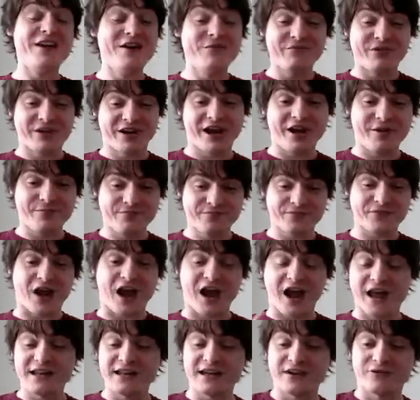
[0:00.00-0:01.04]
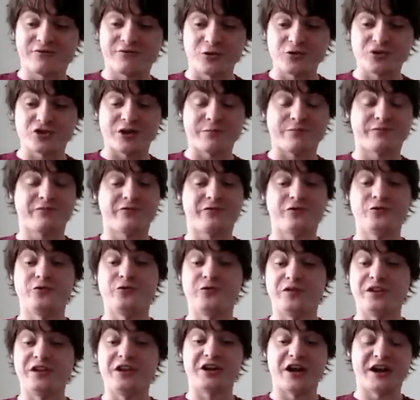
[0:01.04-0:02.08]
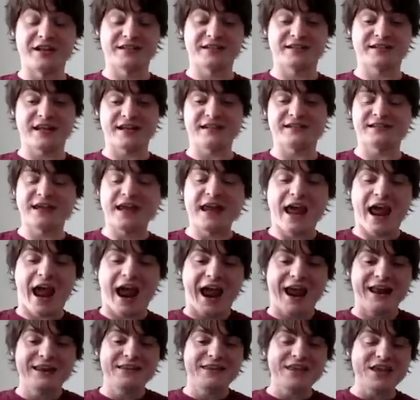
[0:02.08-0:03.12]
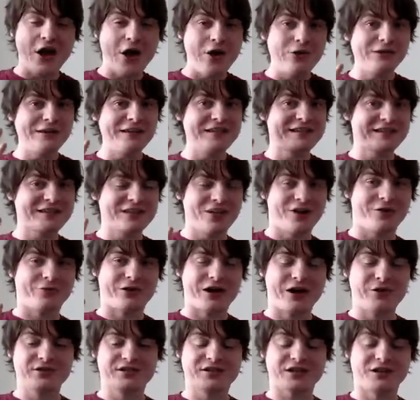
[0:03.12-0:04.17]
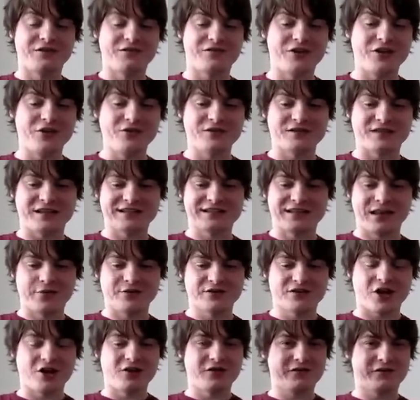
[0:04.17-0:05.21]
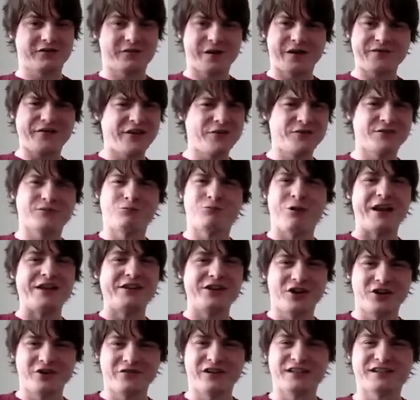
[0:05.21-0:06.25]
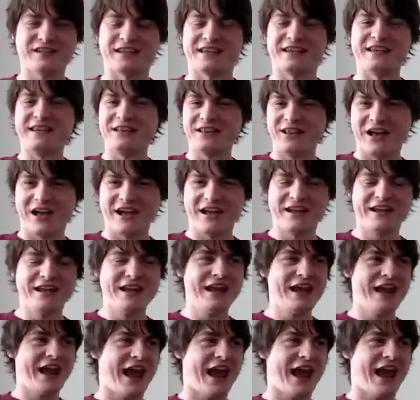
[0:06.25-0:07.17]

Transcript: But I did a road trip through the United States, and the only slot where I was confused is I was going from, I think it was Wendover to Ely,